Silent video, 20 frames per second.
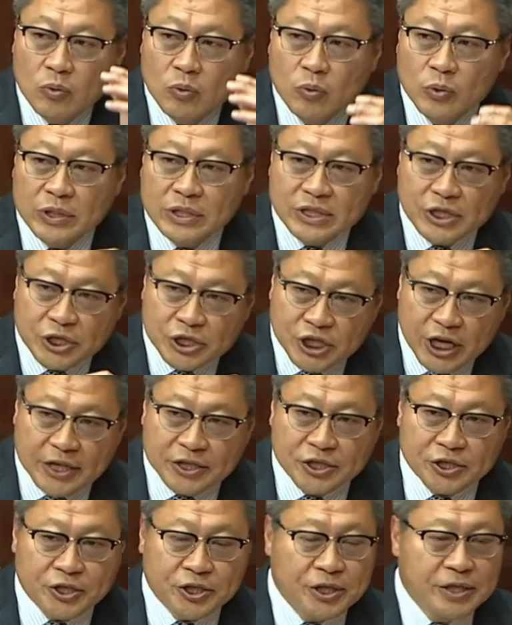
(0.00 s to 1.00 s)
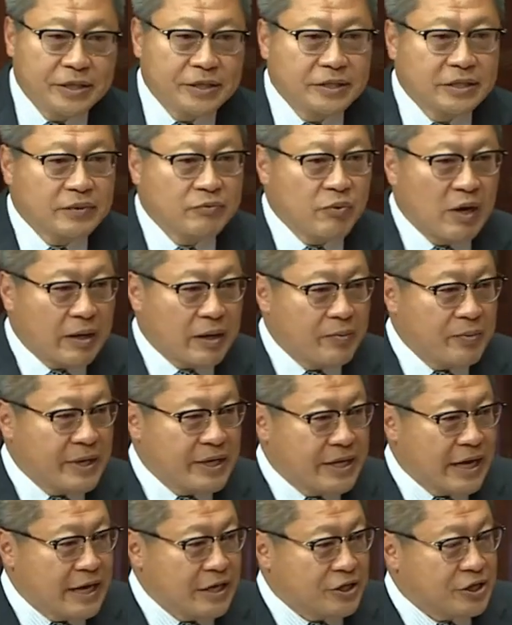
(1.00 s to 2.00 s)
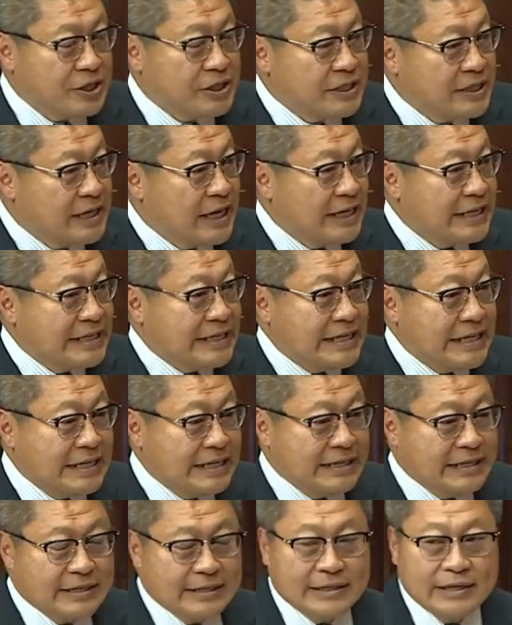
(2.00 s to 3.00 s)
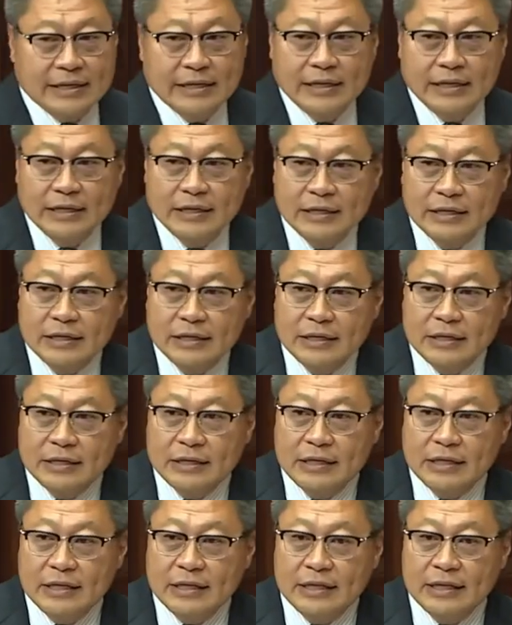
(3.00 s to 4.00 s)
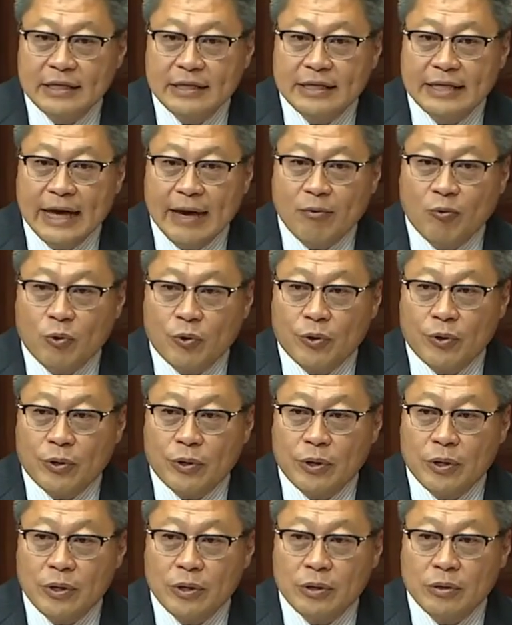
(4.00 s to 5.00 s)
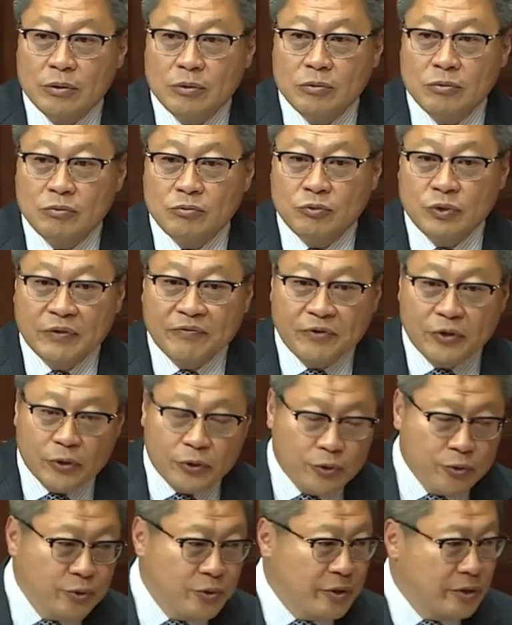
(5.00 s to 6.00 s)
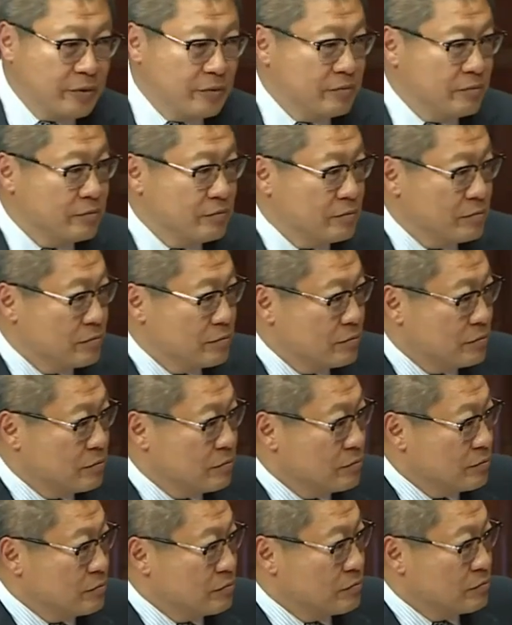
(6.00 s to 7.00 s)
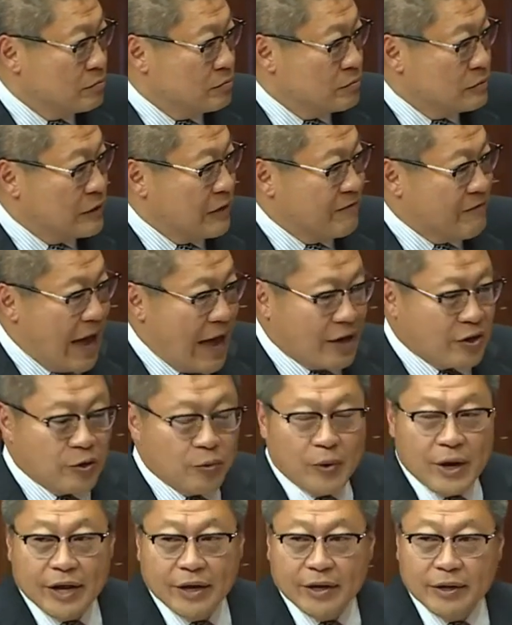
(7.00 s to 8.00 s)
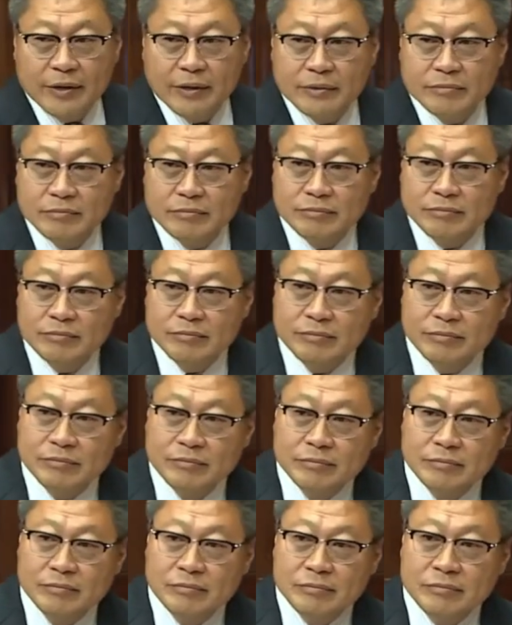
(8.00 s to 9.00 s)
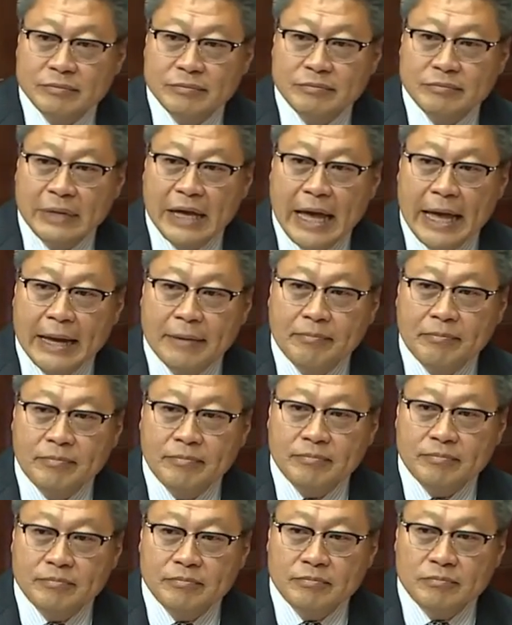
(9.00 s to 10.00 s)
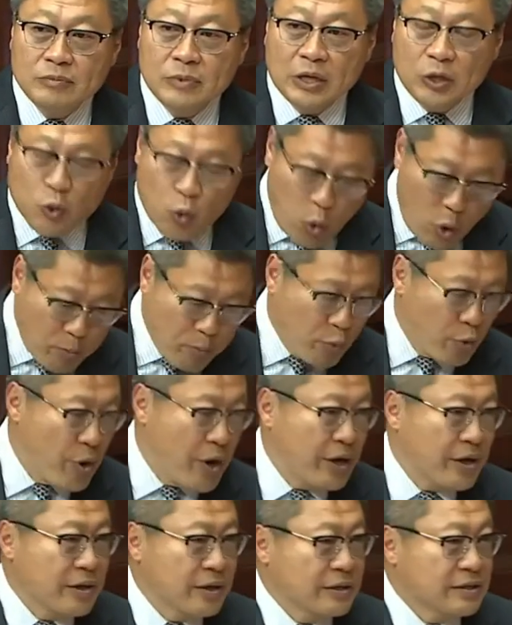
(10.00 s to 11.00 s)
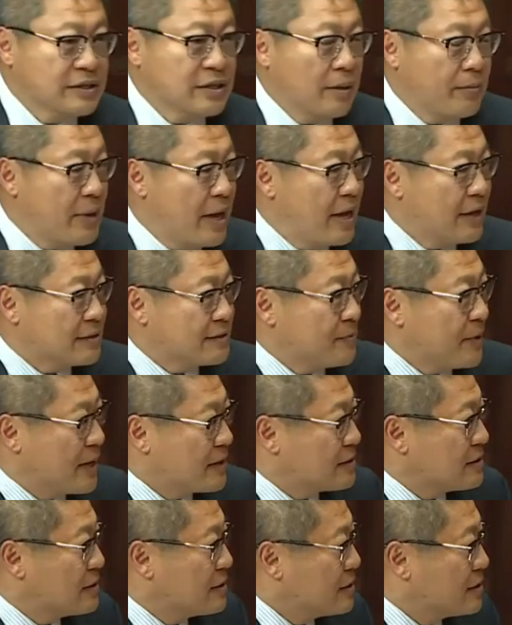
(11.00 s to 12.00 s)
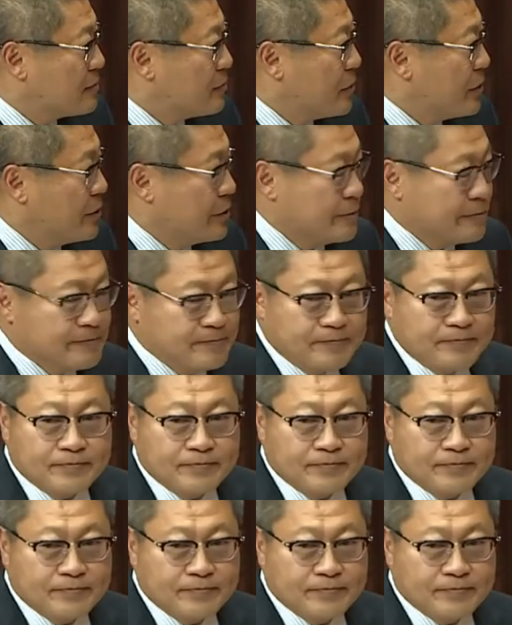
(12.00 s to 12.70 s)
with suggestions and recommendations and ideas that were reviewed, evaluated, and incorporated in some aspects of this bill.